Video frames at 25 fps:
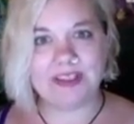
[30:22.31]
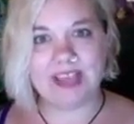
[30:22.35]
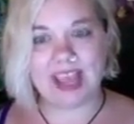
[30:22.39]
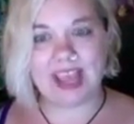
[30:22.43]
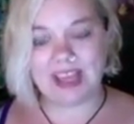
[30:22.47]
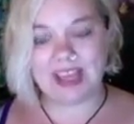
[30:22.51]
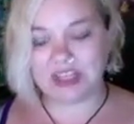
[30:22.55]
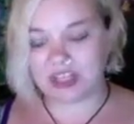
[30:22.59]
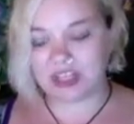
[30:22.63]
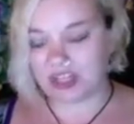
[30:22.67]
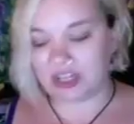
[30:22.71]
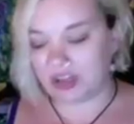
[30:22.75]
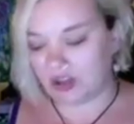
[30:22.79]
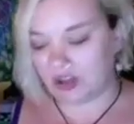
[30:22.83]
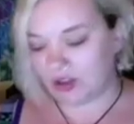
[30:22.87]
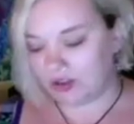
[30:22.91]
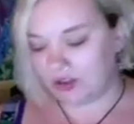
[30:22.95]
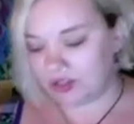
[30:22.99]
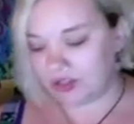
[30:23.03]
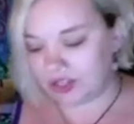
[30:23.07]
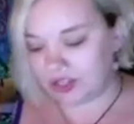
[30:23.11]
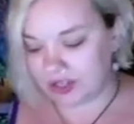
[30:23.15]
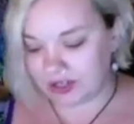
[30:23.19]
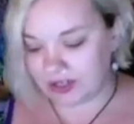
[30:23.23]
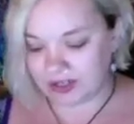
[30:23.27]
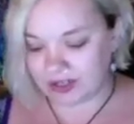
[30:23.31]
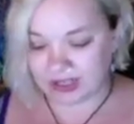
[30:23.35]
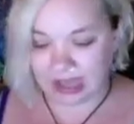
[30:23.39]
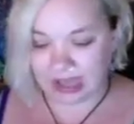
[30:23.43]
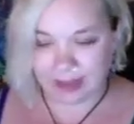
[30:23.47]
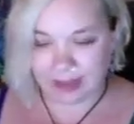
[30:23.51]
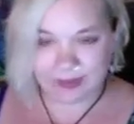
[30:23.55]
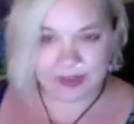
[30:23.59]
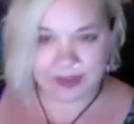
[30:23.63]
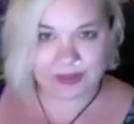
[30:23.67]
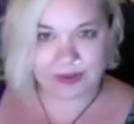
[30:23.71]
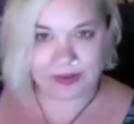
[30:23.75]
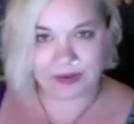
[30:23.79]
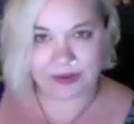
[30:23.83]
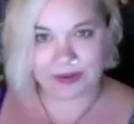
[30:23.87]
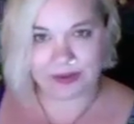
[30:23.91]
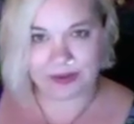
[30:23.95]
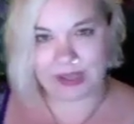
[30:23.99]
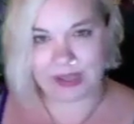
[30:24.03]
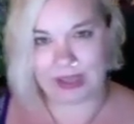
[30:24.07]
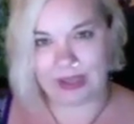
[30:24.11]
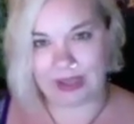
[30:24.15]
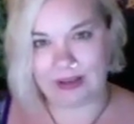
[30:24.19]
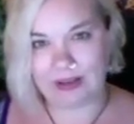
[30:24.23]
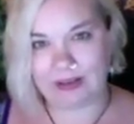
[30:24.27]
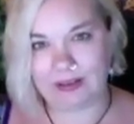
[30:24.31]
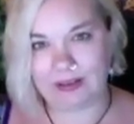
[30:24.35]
ancient cultures. Absolutely.